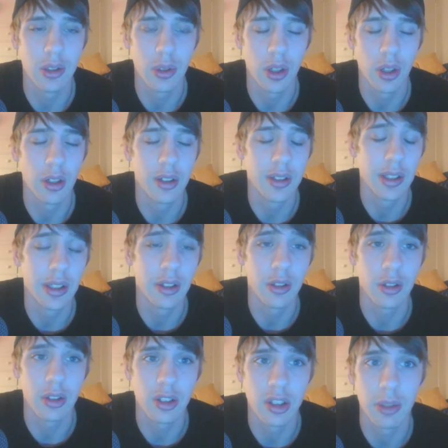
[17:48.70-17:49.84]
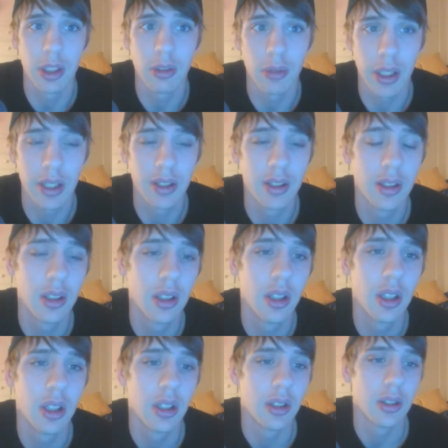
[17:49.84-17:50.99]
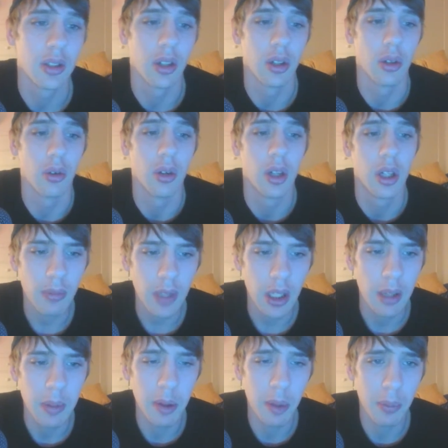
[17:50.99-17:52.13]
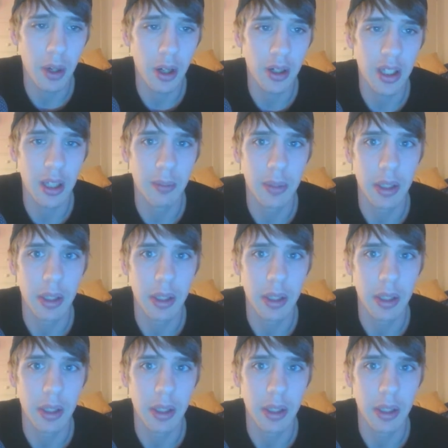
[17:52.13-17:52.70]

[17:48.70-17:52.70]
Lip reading: cards that are extremely great. So Mimic Pod can be